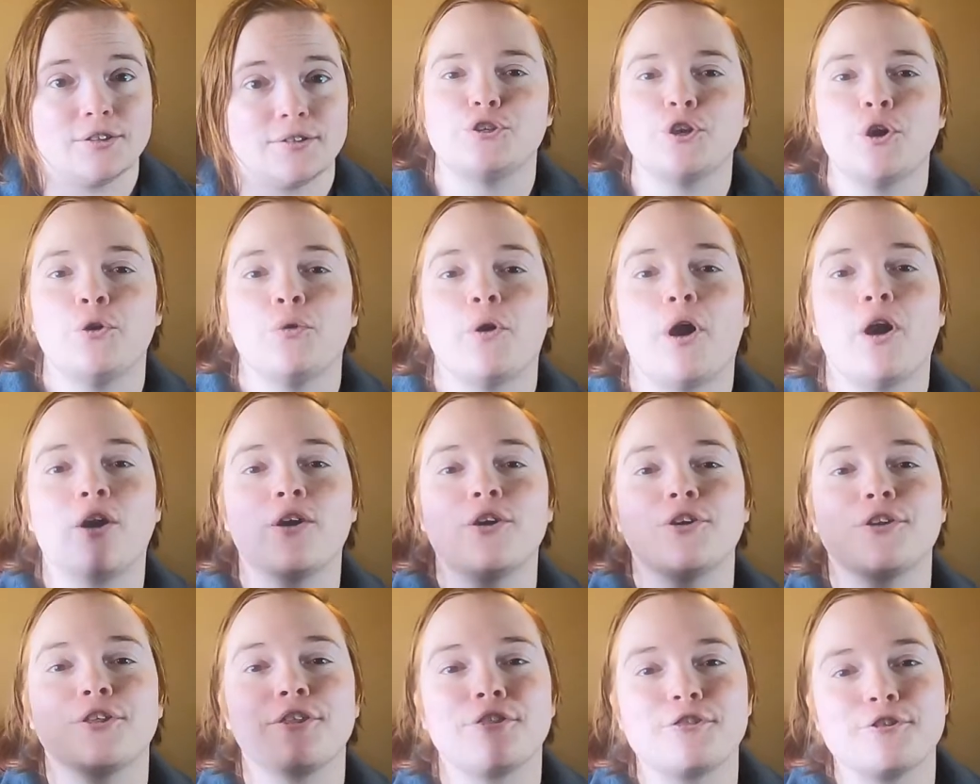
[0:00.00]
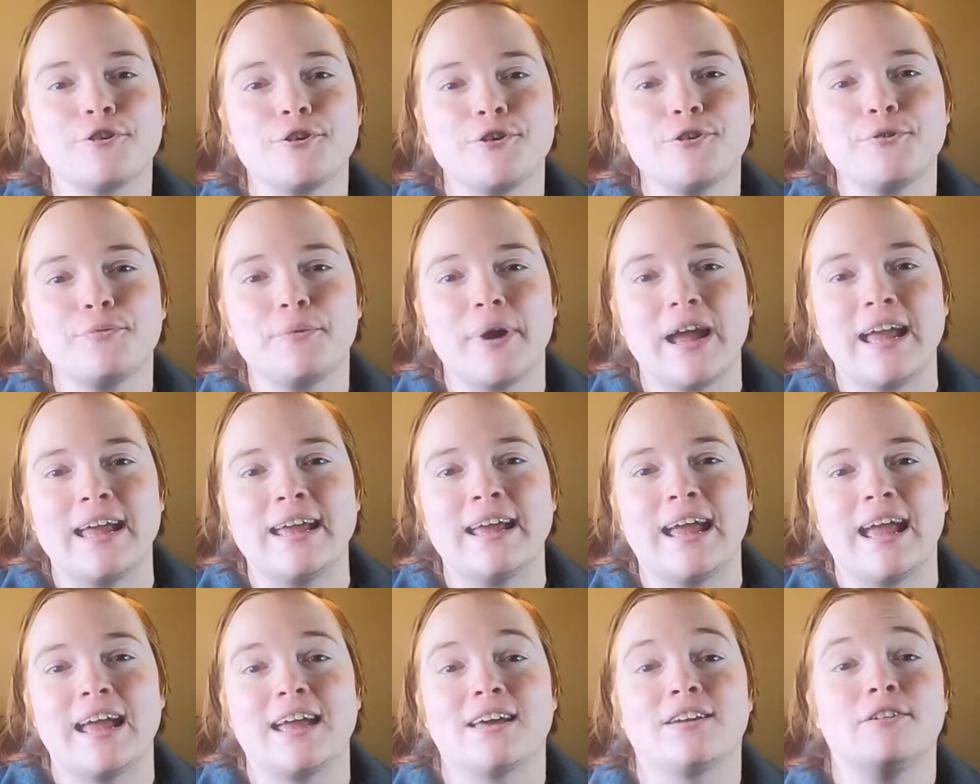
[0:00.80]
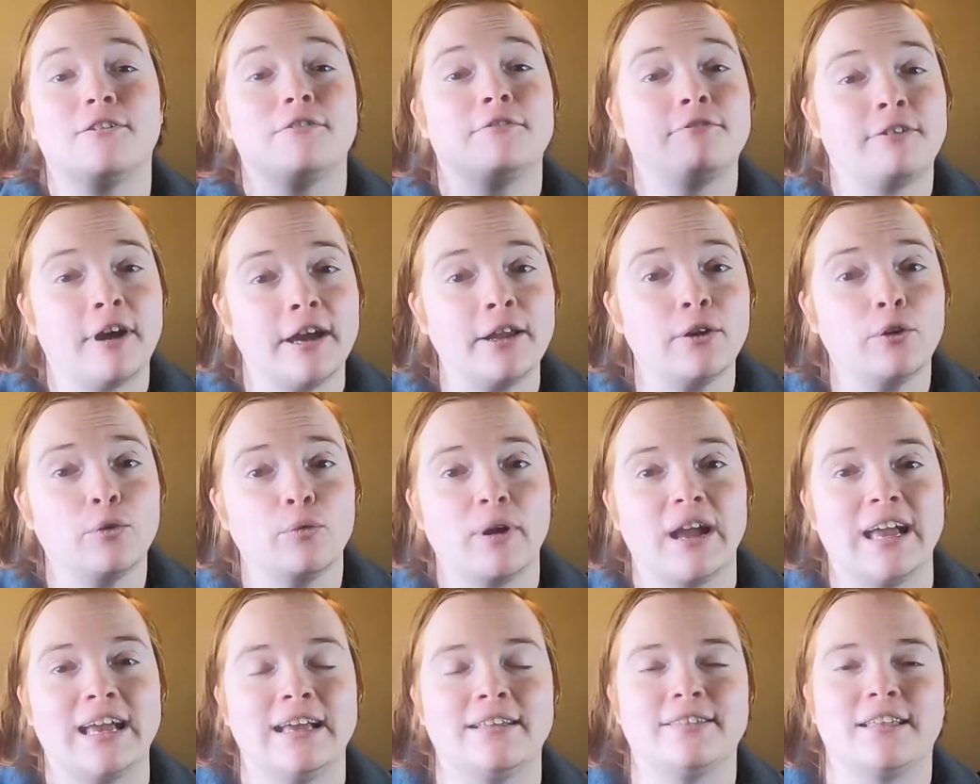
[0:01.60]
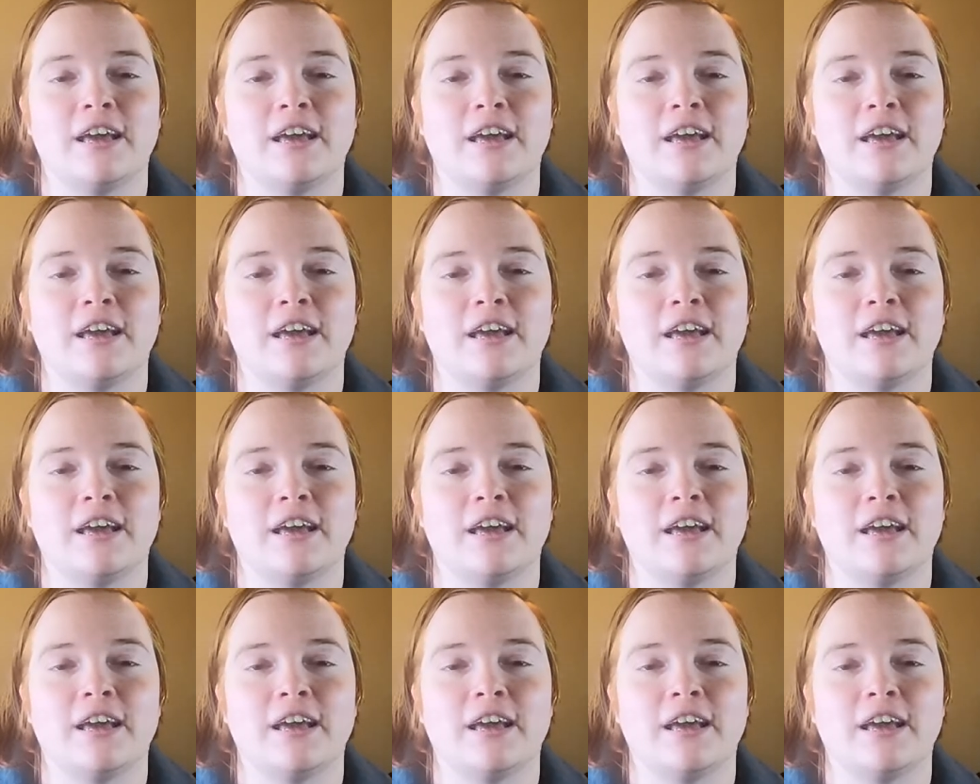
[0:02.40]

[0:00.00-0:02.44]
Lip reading: So our third way and final way